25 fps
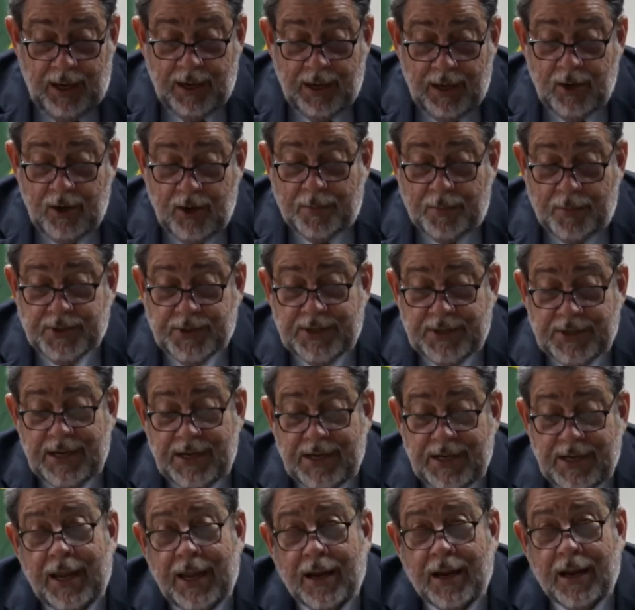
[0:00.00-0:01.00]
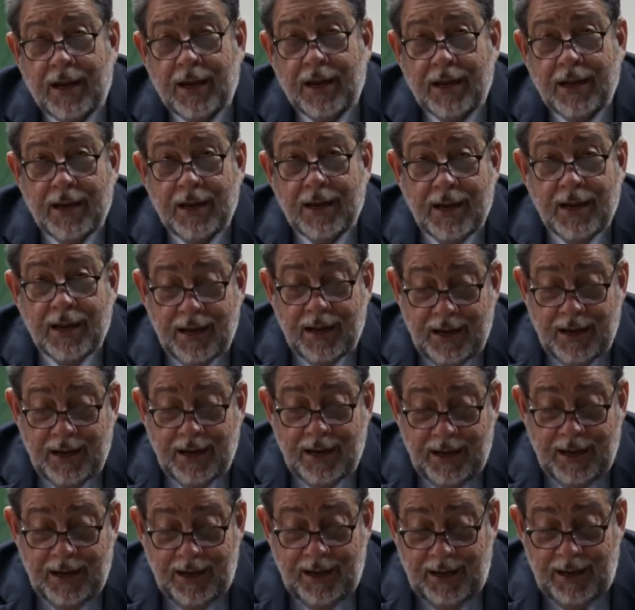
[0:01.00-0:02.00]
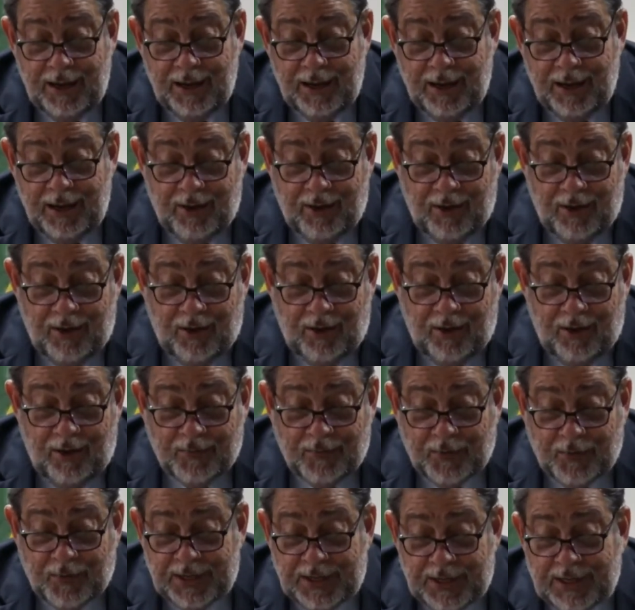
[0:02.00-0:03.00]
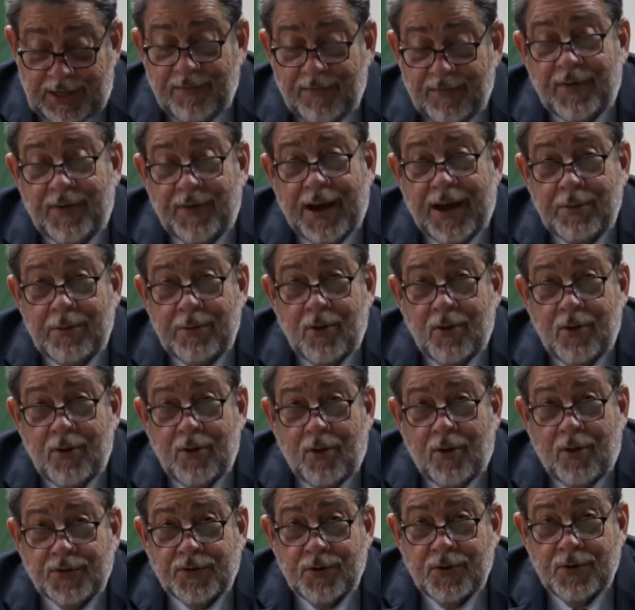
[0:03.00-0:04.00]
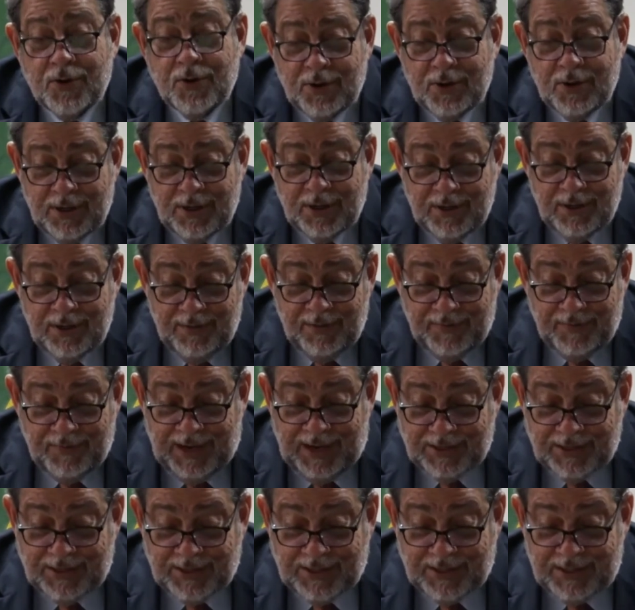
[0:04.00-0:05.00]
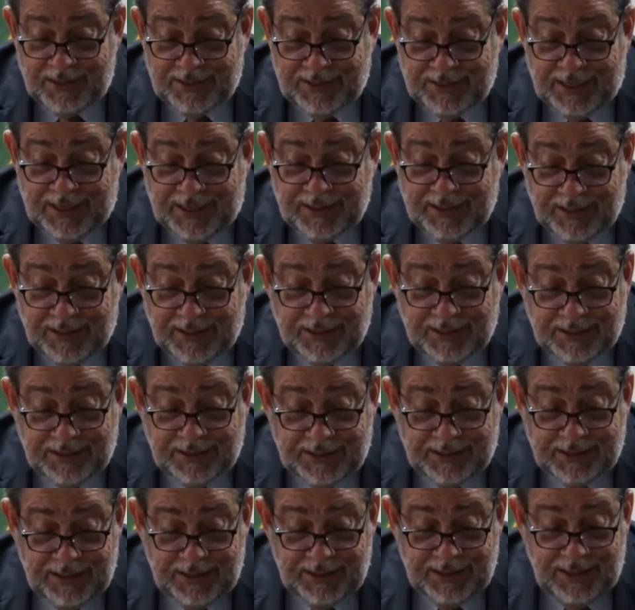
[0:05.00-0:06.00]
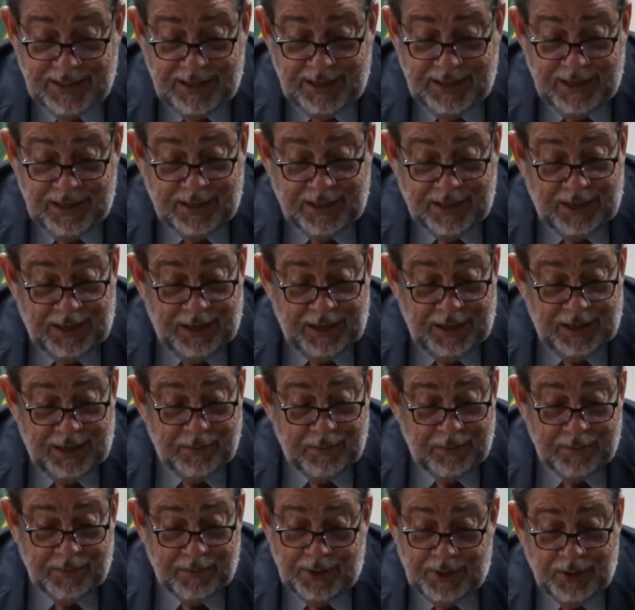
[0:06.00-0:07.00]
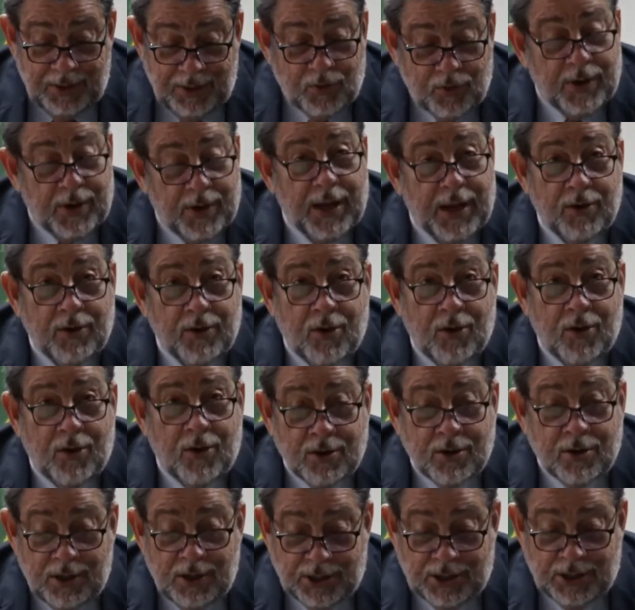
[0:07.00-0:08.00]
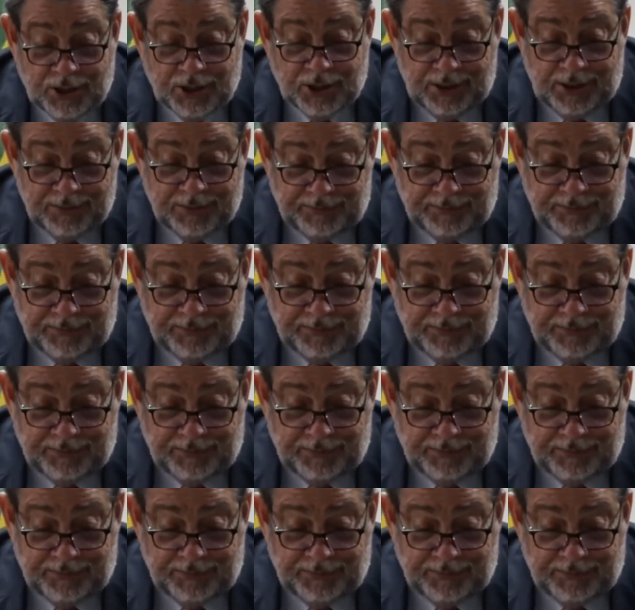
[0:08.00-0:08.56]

The optional gig of creating viable offshore financial centers came into a head-on collision